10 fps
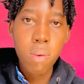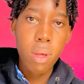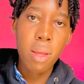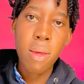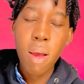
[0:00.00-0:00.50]

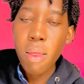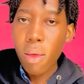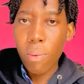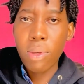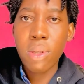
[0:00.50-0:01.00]
the other
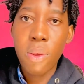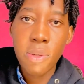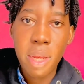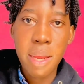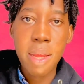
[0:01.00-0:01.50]
question I
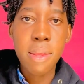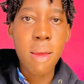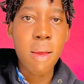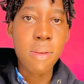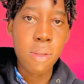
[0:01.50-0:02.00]
usually get
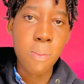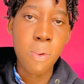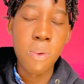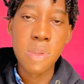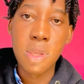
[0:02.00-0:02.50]
asked
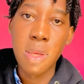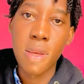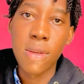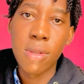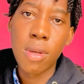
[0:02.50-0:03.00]
most
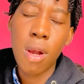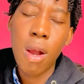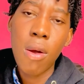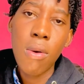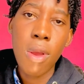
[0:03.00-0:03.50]
is,
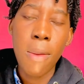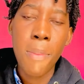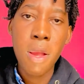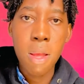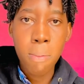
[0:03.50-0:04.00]
how am
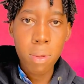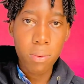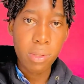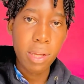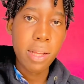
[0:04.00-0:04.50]
I able
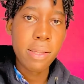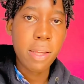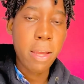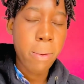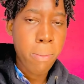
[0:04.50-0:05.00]
to send
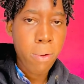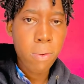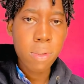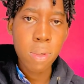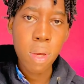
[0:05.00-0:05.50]

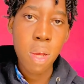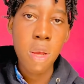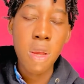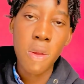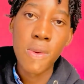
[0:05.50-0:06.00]
emails
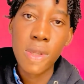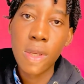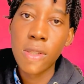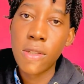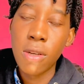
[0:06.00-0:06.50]

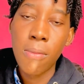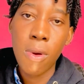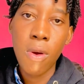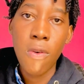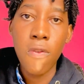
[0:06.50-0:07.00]
using
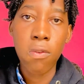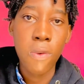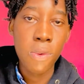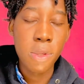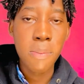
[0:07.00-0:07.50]
Gmail,
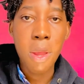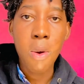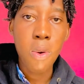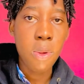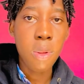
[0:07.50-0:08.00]
using my
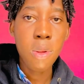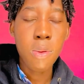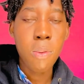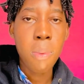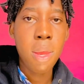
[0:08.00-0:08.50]
own
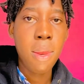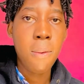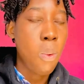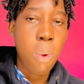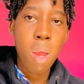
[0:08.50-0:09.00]
domain
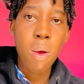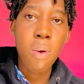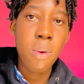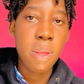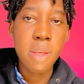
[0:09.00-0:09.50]
name?
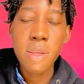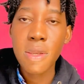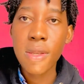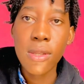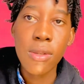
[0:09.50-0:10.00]
Well, this
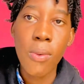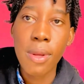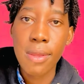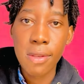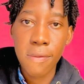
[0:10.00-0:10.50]
is
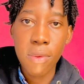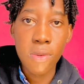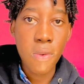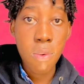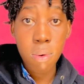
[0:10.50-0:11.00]
what this
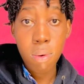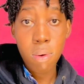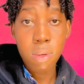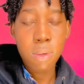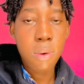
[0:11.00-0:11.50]
video
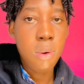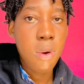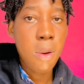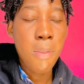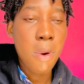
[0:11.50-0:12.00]
is
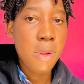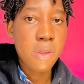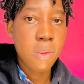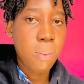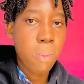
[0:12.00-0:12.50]
all about,
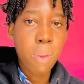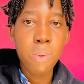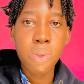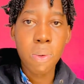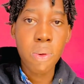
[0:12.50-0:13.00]
so I'm going
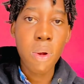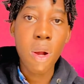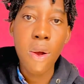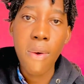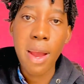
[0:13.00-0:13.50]
to show you
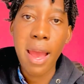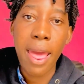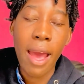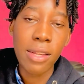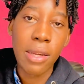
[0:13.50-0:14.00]
how I
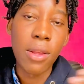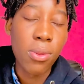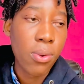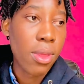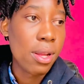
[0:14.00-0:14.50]
actually
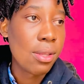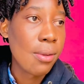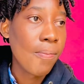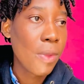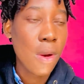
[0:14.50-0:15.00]
do that.
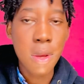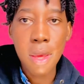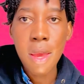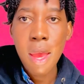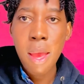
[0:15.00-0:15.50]

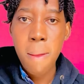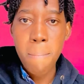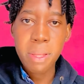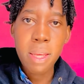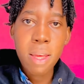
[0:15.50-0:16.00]
Okay,
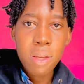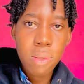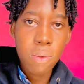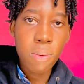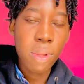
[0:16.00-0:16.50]
but in case
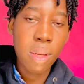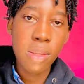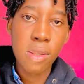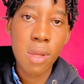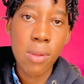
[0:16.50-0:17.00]
you do not
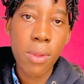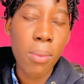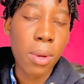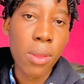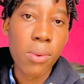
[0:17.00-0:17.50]
understand what
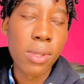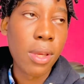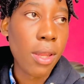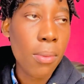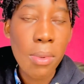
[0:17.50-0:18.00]
I'm trying to
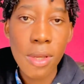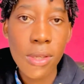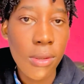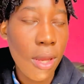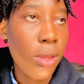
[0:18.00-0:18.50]
say, let me
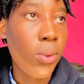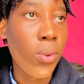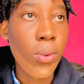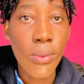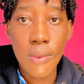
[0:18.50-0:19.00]
just try
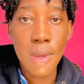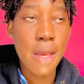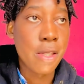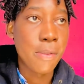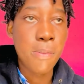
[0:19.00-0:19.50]
to
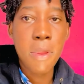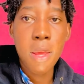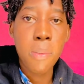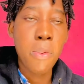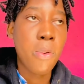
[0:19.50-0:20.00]

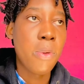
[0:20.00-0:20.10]
explain more on